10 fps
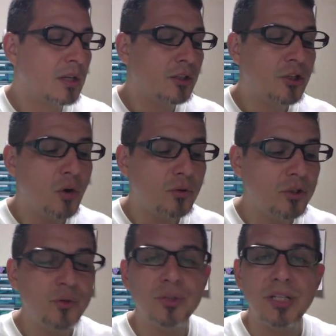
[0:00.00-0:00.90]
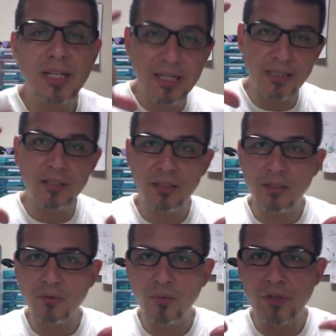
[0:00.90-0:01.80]
Don't use in
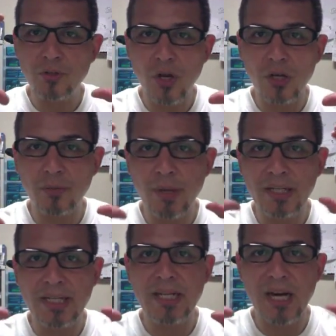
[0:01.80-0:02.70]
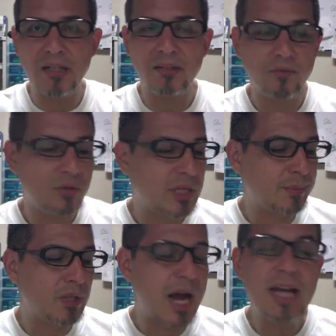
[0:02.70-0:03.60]
when you're talking about a kikan. For
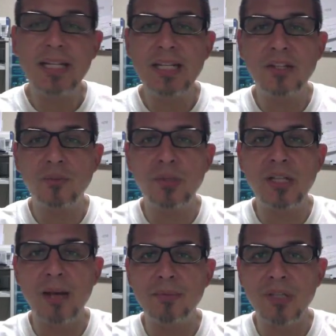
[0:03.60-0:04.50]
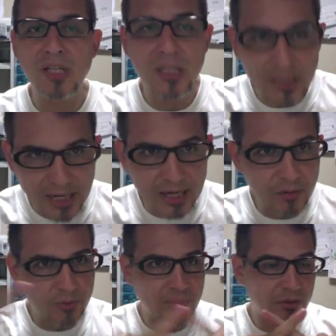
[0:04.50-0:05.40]
example, I eat 3 times in a day.
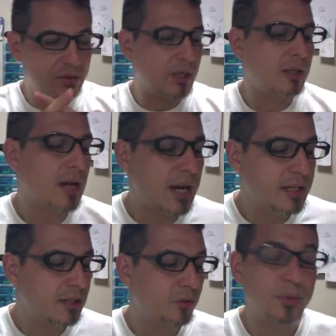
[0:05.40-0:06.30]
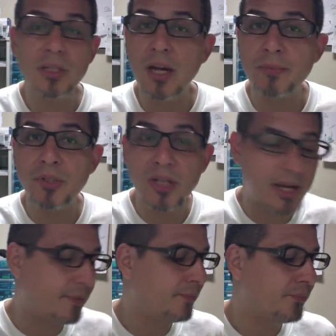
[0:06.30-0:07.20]
We don't say, I eat 3 times a
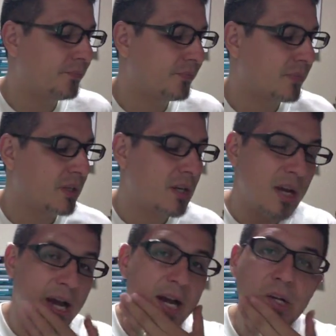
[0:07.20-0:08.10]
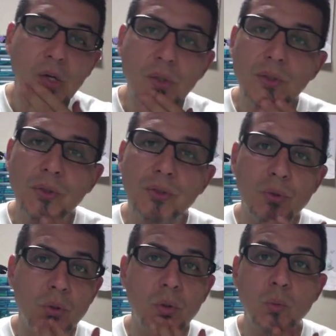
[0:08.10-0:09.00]
day. I go to
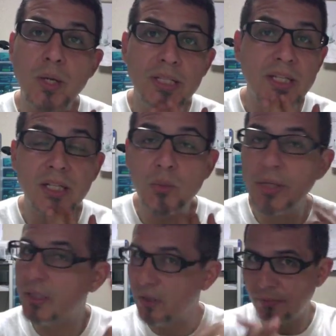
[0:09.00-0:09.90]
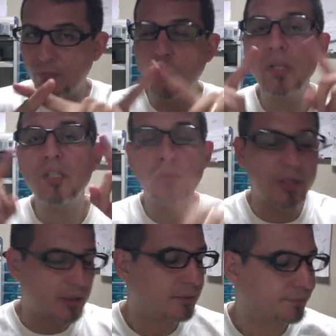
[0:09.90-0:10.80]
school once in a week. No, once a week.